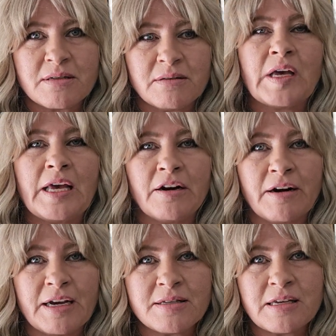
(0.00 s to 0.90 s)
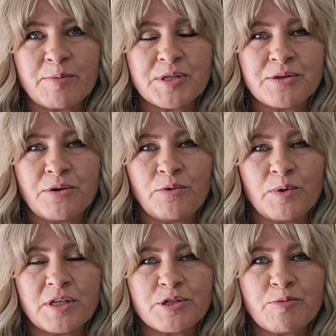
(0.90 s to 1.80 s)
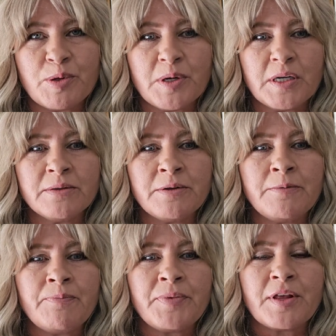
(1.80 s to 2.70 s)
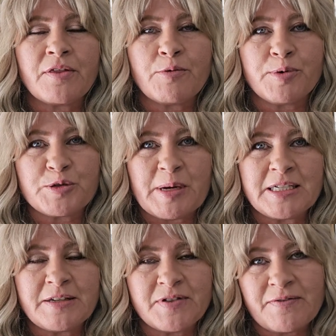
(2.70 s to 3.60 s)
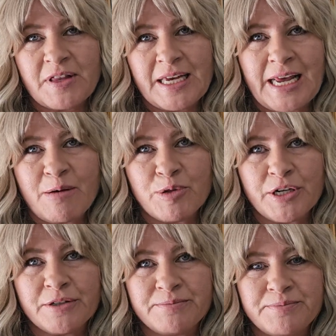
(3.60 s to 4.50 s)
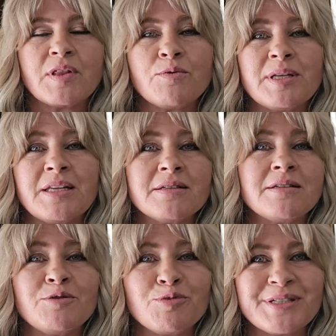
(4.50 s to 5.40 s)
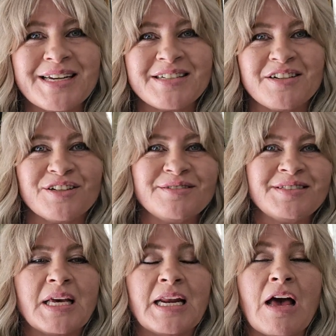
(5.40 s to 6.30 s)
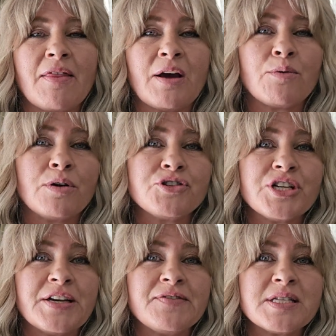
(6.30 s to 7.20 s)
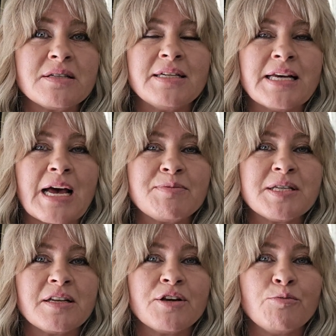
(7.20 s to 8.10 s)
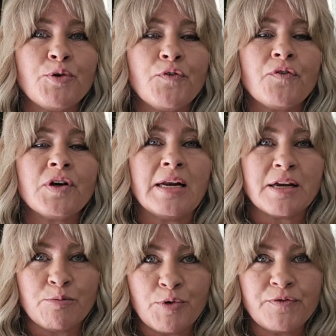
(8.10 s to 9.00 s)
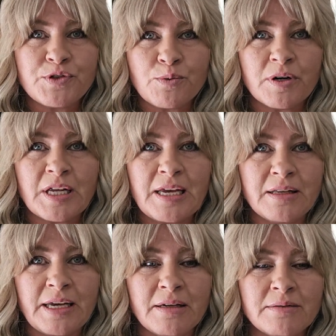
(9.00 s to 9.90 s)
In our next episode, we'll explore the perspectives of the enabler, the reluctant protector, and how that role shifts, adapts, and can move toward healing.